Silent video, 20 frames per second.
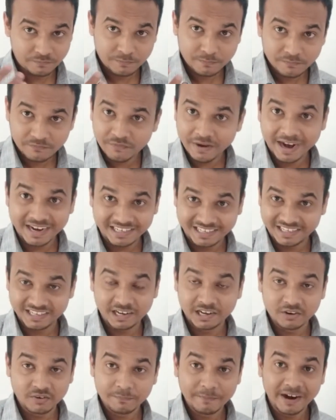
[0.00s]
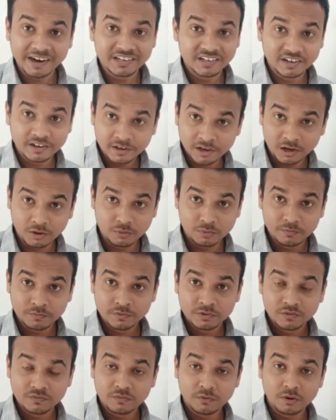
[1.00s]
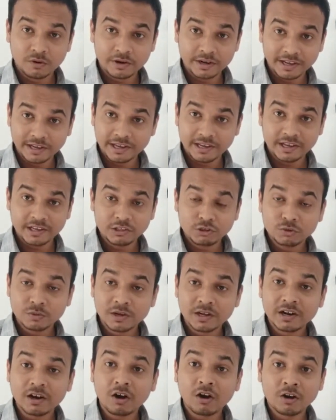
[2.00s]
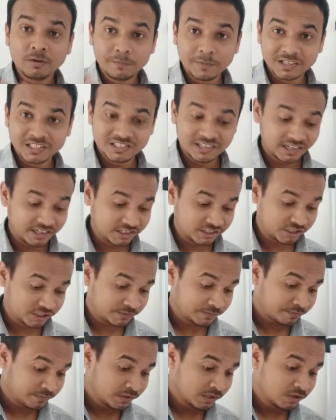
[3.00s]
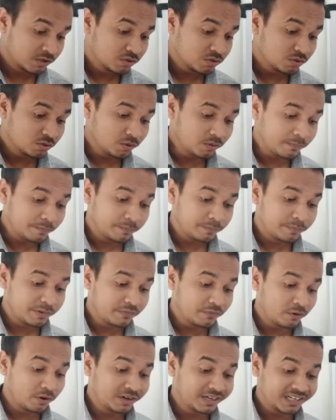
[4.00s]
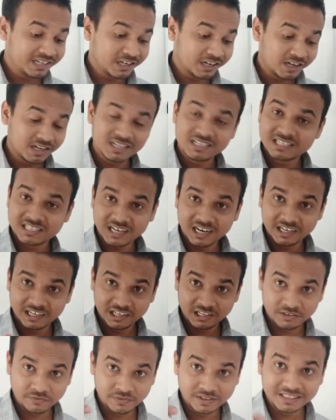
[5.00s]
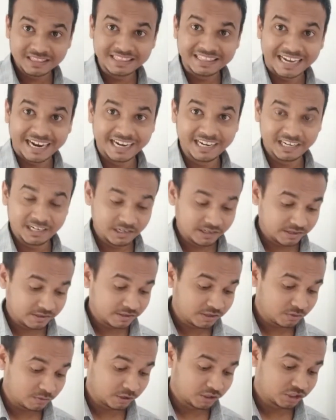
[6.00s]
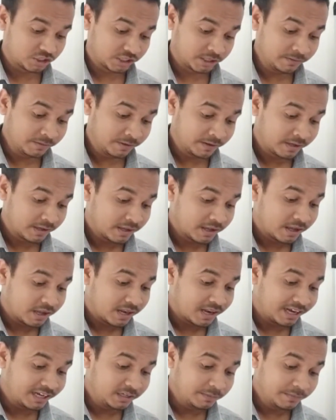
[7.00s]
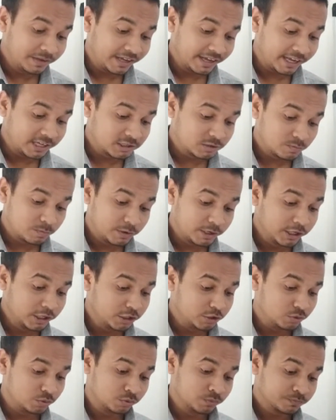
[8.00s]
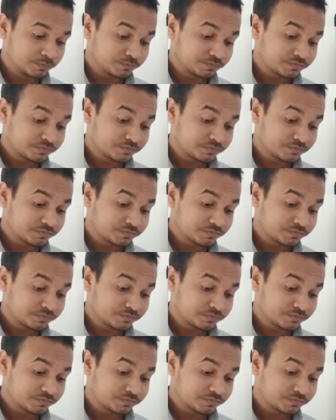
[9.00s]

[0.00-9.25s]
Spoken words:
factor now for your on-page strategy. So before starting with that question, let me explain you